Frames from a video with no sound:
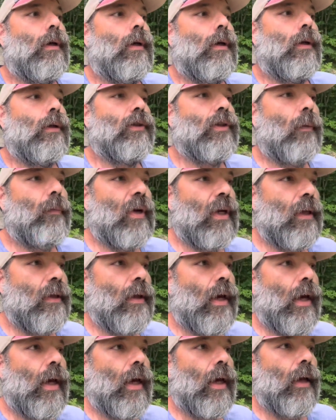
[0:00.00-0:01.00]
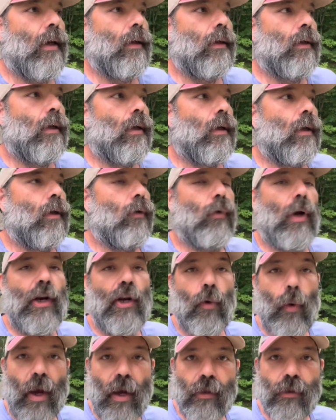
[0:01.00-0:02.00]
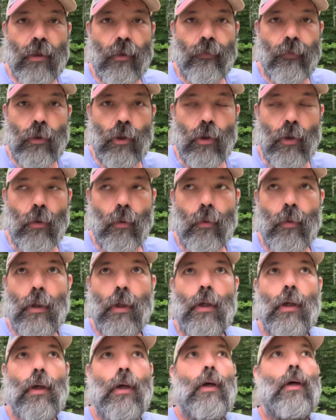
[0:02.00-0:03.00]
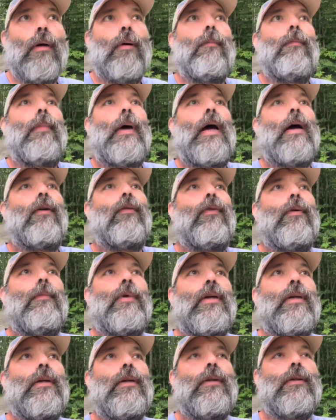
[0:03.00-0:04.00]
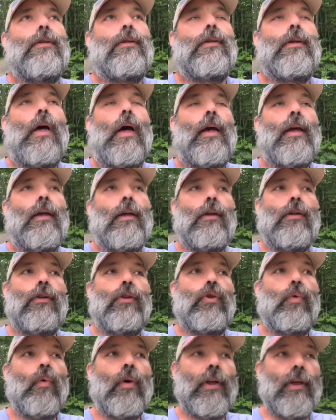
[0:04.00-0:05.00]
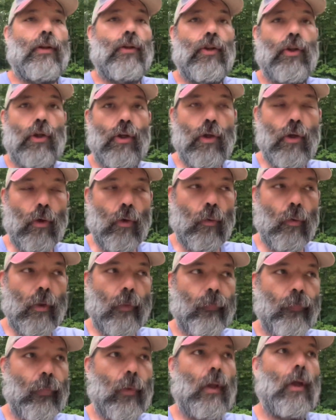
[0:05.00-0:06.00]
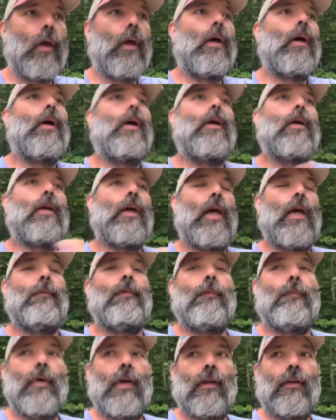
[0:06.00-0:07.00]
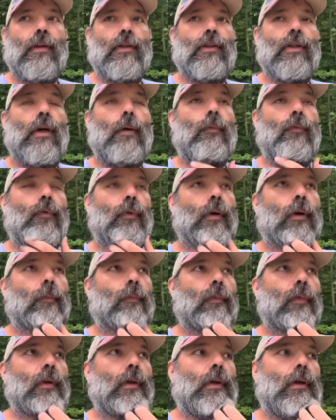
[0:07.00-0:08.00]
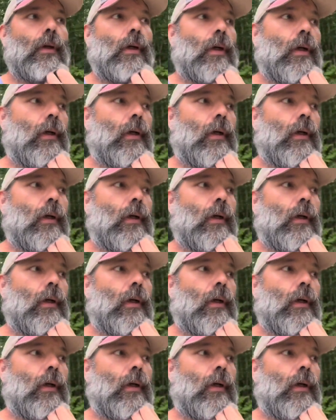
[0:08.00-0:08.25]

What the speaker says: somebody that Radioactive knew back from his hike in 22 came and picked us up from the